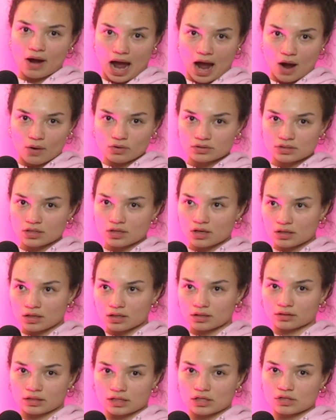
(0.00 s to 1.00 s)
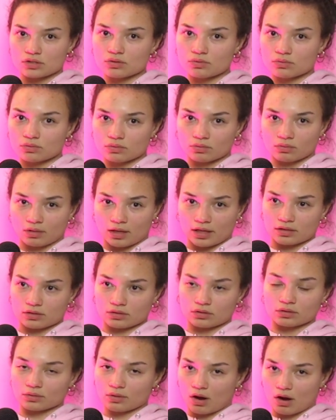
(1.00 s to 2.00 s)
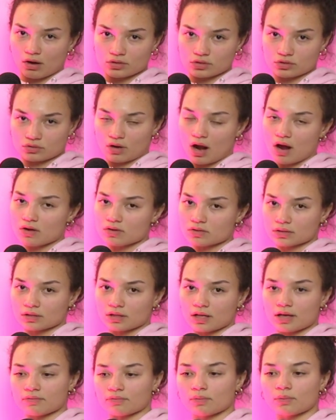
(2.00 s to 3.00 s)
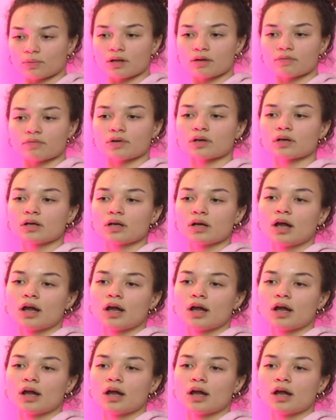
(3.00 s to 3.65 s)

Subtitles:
how is he gonna lead you through like your hardest trials in life or whatever?